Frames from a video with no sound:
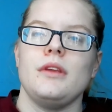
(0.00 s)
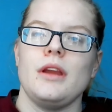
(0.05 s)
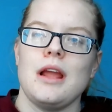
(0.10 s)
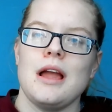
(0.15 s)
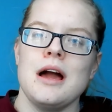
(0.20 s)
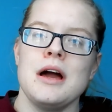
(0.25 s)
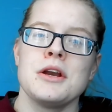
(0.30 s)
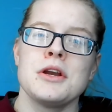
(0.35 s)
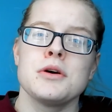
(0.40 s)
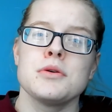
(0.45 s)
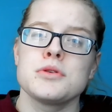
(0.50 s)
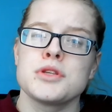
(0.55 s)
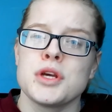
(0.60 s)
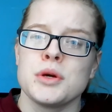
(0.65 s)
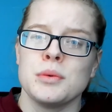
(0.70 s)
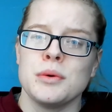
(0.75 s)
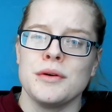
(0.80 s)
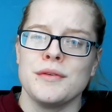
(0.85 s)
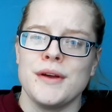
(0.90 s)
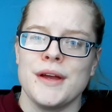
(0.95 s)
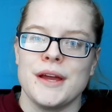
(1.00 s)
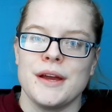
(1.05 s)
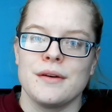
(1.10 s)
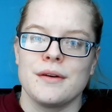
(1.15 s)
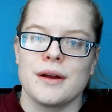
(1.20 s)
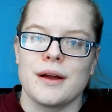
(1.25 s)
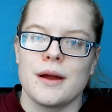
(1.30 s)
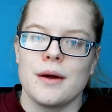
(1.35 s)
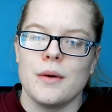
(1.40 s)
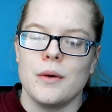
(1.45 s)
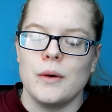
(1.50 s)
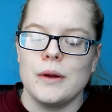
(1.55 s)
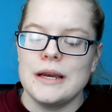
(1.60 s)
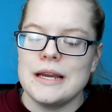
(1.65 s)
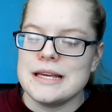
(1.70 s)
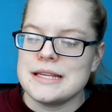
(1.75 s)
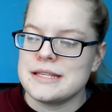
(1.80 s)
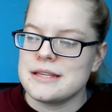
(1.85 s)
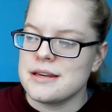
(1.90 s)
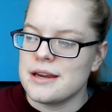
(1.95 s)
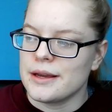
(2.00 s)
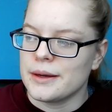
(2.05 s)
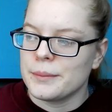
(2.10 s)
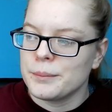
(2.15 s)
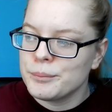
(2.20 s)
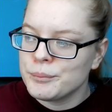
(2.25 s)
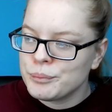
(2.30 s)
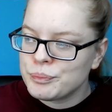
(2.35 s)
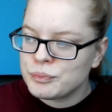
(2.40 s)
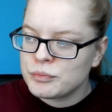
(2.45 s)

and also with hearing or listening,